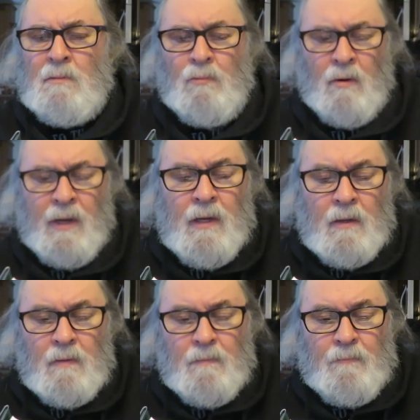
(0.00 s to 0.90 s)

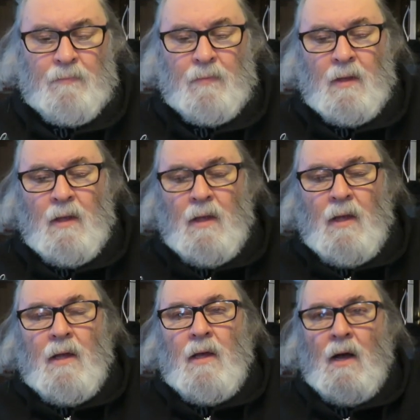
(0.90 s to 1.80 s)
spring.
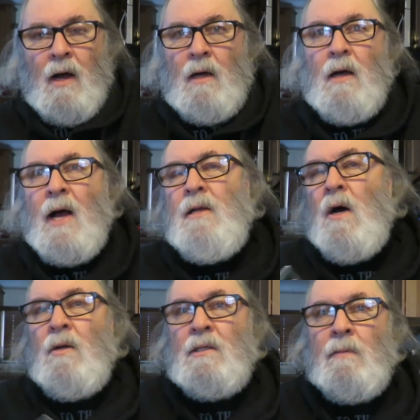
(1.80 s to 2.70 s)
Uh, I
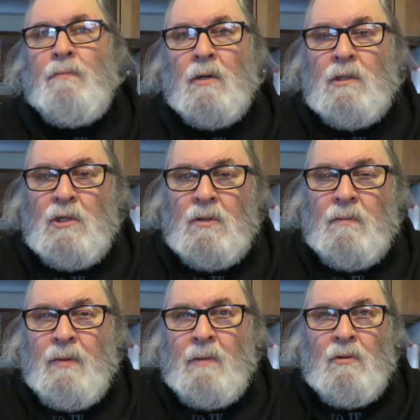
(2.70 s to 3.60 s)
noticed in
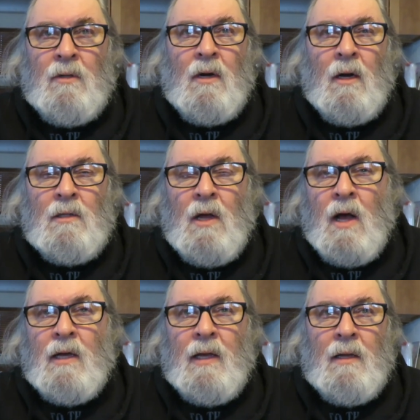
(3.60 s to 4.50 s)
BookTube people are
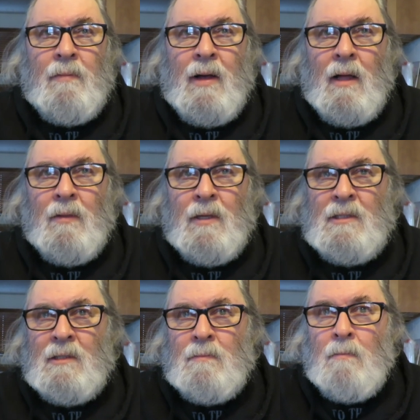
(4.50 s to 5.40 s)
talking about
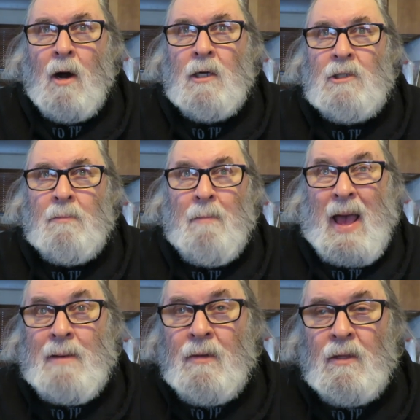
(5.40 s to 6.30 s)
this is March
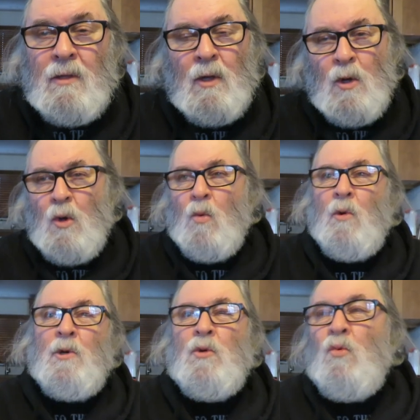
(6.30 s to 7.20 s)
Mammoth
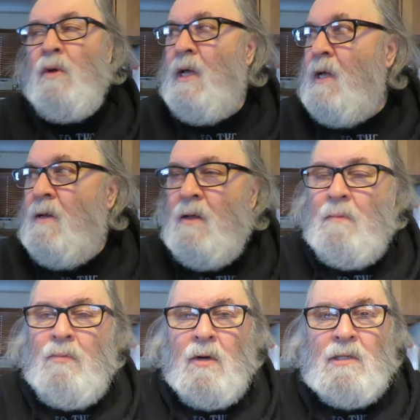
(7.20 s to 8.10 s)
when you read
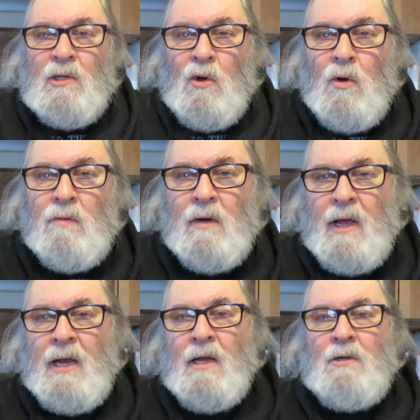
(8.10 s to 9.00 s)
books over
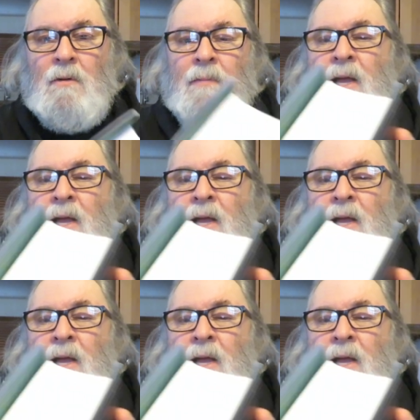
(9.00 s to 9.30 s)
800